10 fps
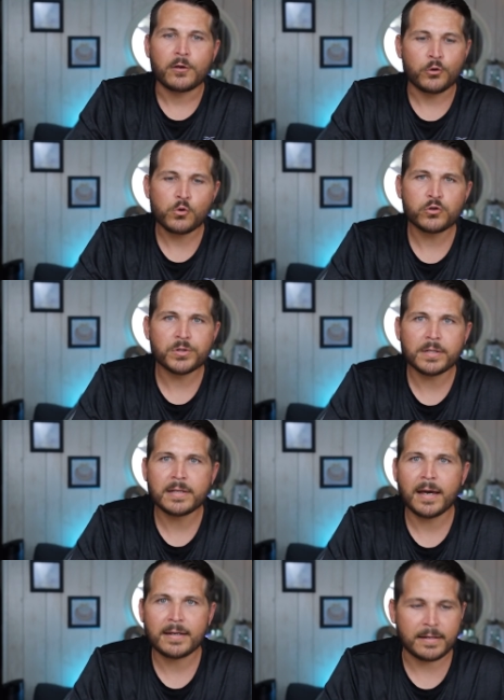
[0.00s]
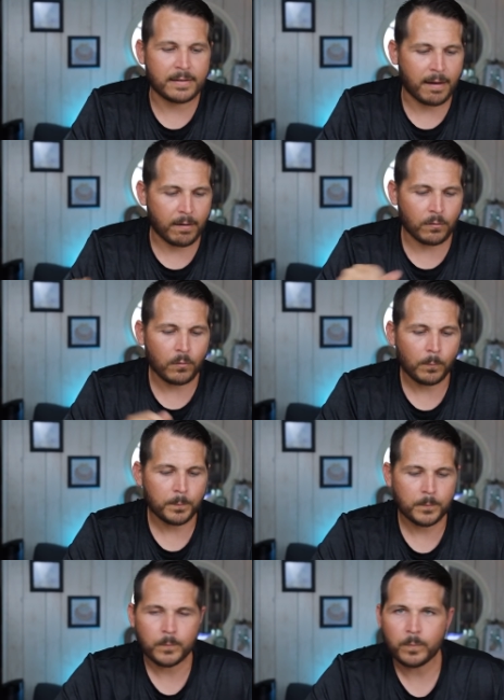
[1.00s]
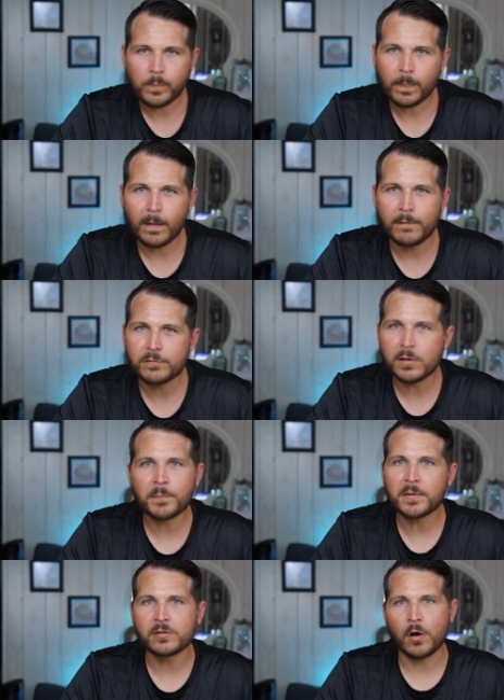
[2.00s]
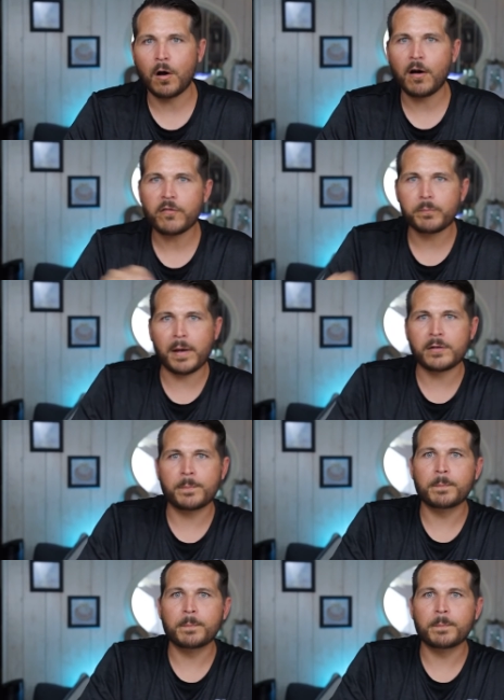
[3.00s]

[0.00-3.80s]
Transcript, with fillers: Usually I can tell if something's off by